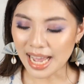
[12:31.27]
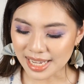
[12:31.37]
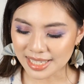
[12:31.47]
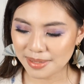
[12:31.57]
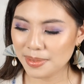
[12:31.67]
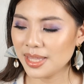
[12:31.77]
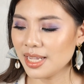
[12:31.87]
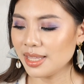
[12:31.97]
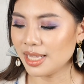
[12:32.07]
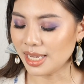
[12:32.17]
Last but
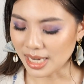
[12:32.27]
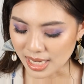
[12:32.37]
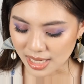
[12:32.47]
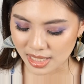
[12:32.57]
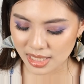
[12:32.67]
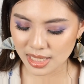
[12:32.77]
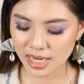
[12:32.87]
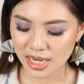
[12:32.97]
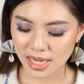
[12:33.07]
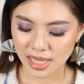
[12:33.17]
not the least,
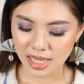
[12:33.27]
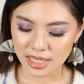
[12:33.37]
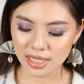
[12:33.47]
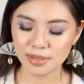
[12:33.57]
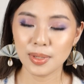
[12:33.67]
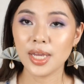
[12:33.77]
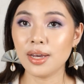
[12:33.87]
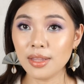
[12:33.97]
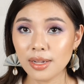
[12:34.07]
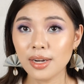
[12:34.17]
this is my
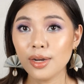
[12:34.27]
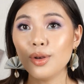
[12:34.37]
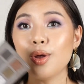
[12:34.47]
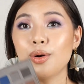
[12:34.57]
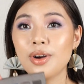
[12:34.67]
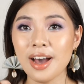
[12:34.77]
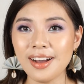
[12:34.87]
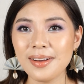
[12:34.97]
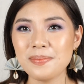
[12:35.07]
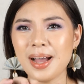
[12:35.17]
other Lorac